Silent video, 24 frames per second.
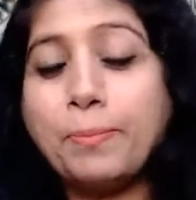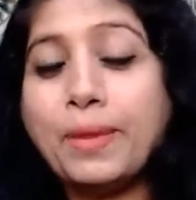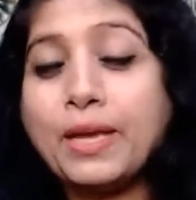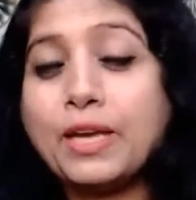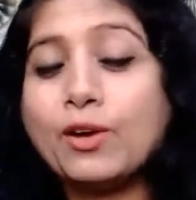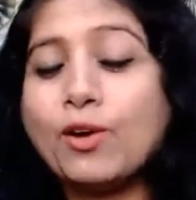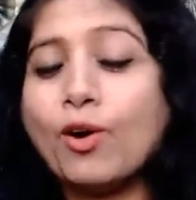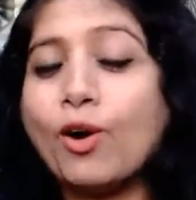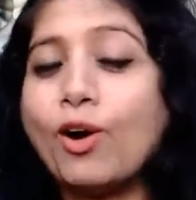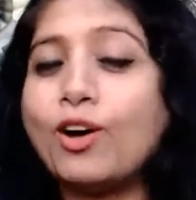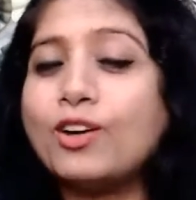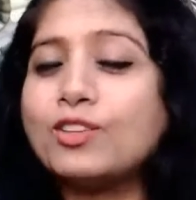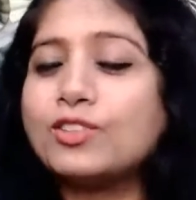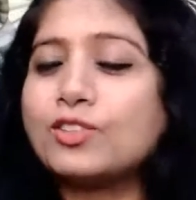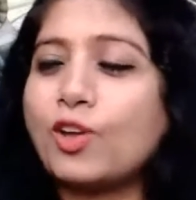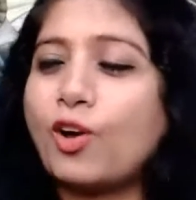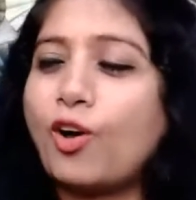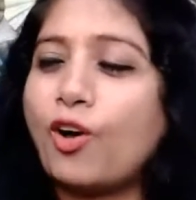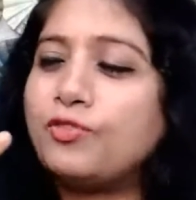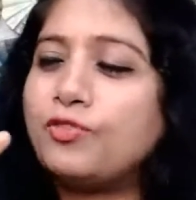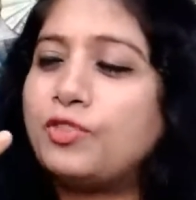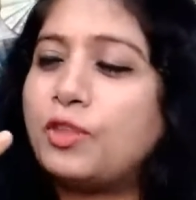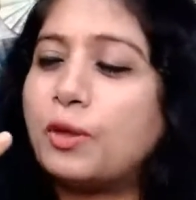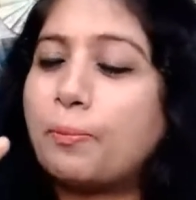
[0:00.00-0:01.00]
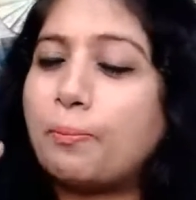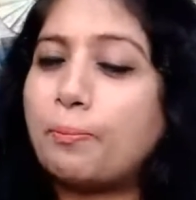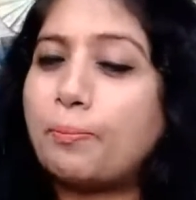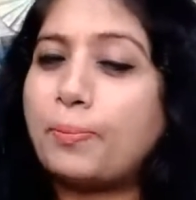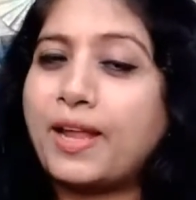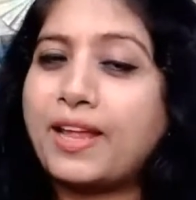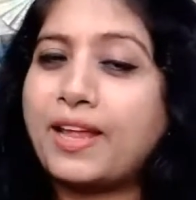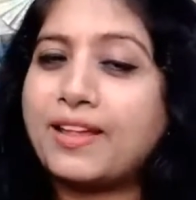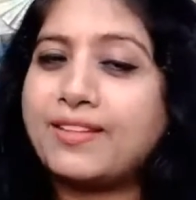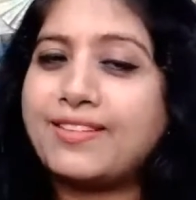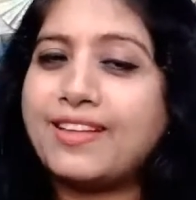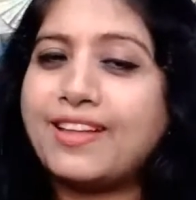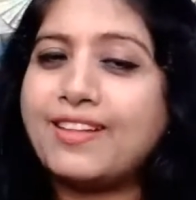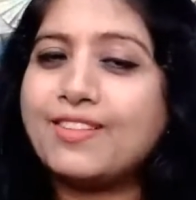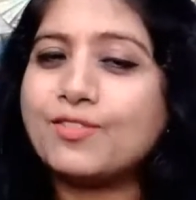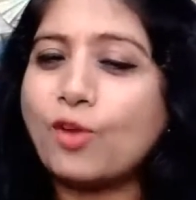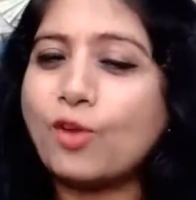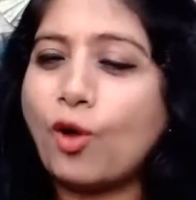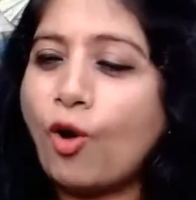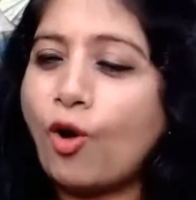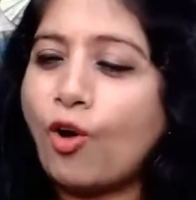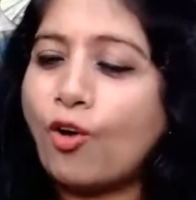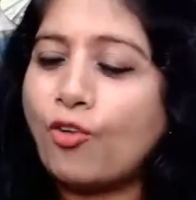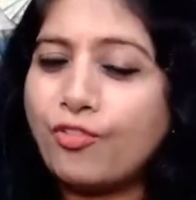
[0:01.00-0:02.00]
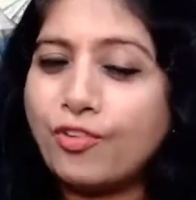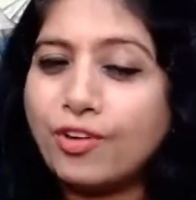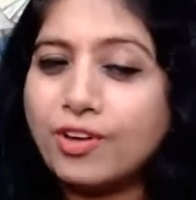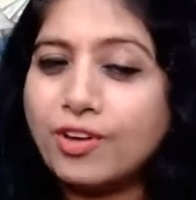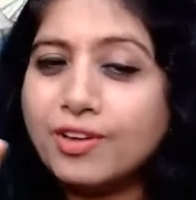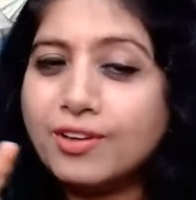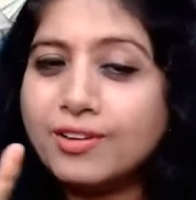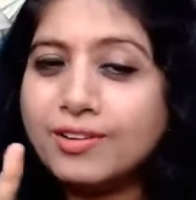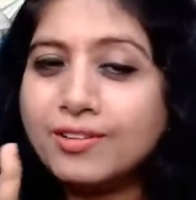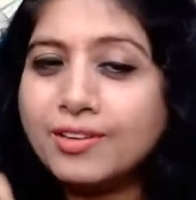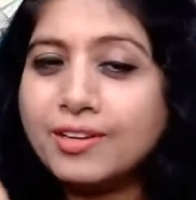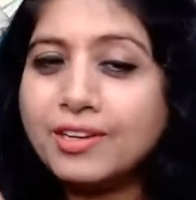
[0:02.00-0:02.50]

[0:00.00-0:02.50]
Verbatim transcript: Because of the presence of